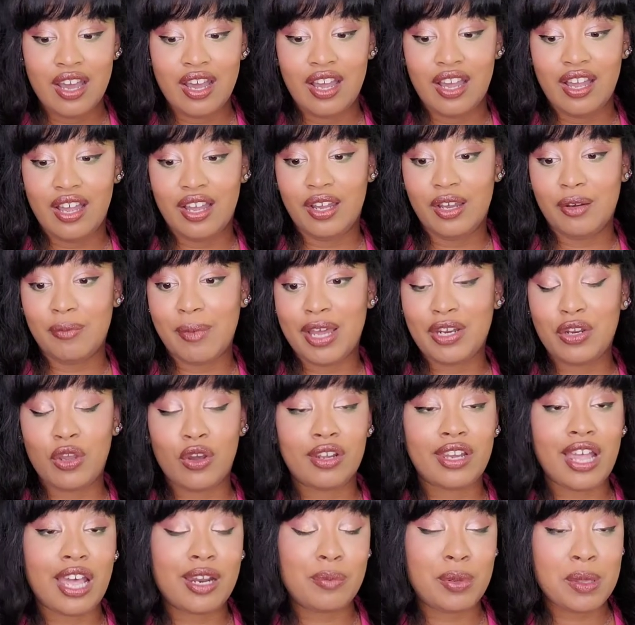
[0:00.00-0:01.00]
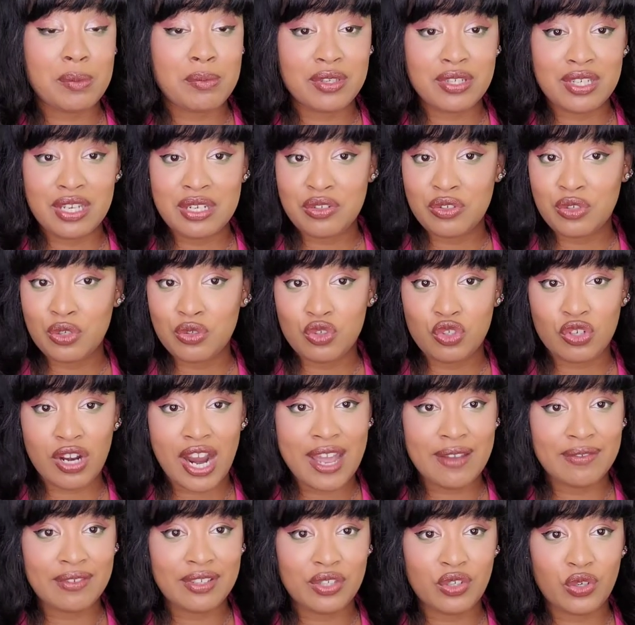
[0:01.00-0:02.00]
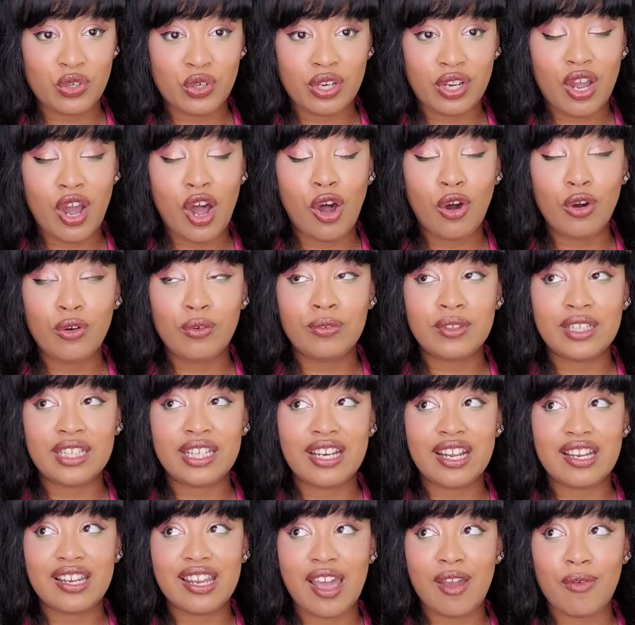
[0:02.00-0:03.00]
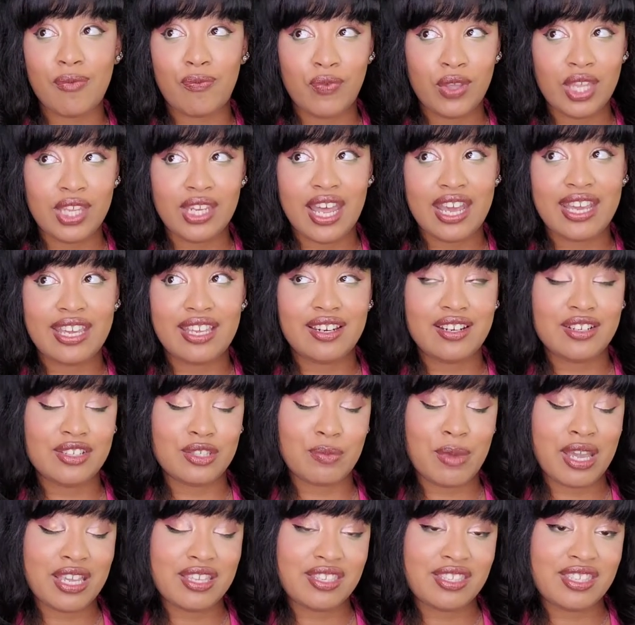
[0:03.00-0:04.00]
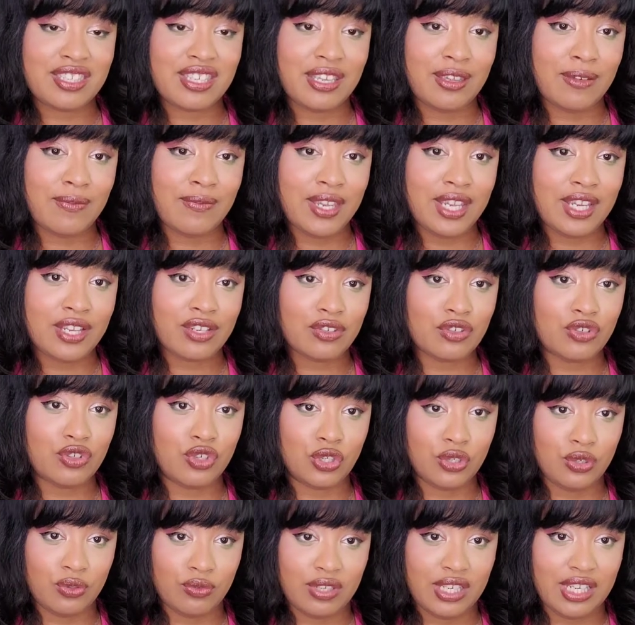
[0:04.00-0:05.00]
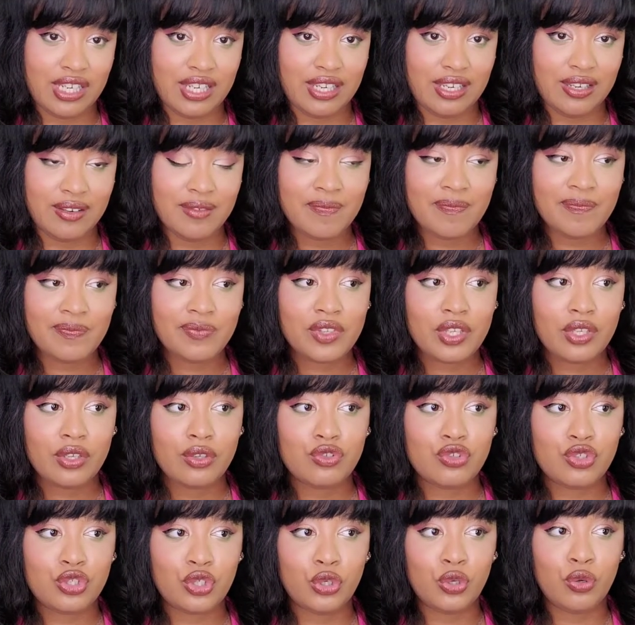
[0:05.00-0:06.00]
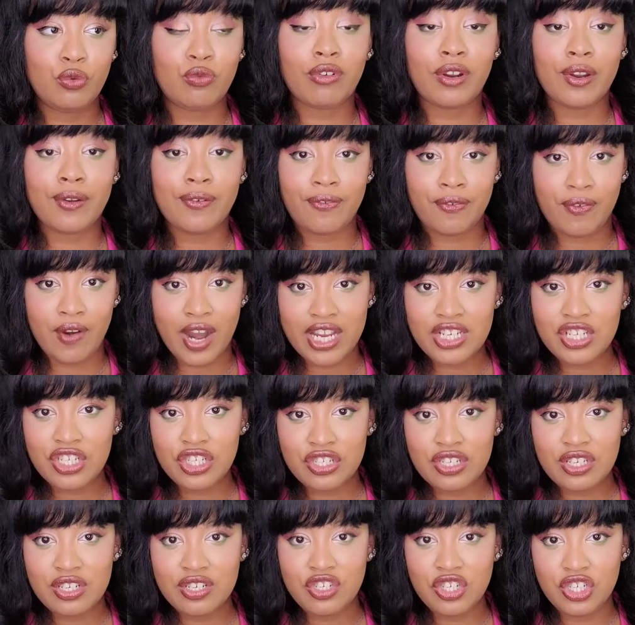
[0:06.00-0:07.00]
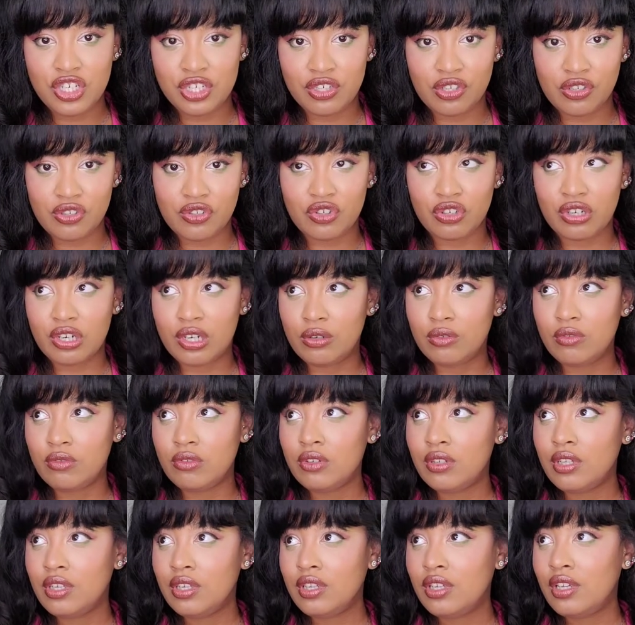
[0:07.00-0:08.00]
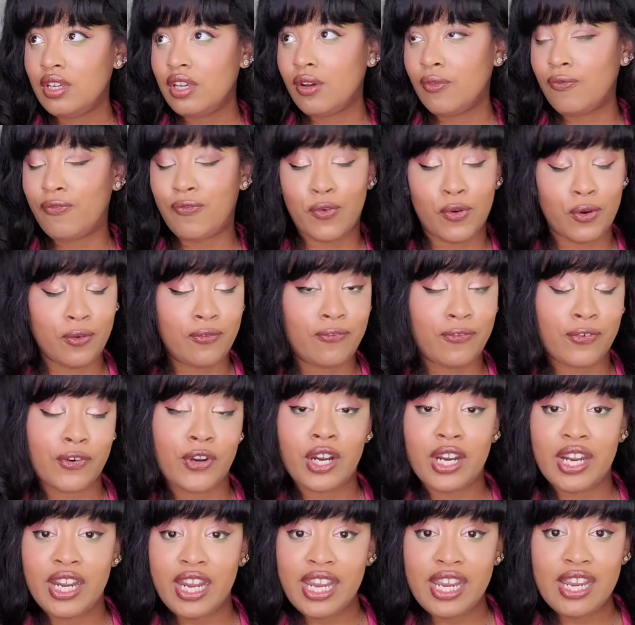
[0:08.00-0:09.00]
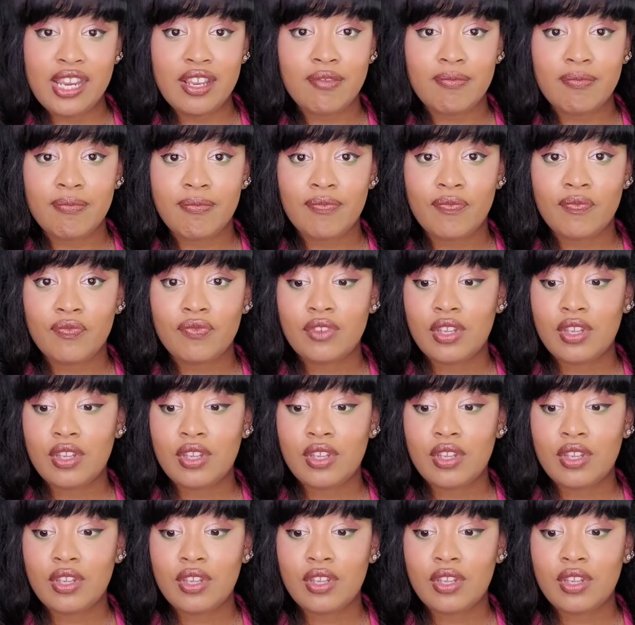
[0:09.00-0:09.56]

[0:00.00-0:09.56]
I know a lot of people didn't do driving during COVID, and I feel like it is my civic duty to refresh the children for free.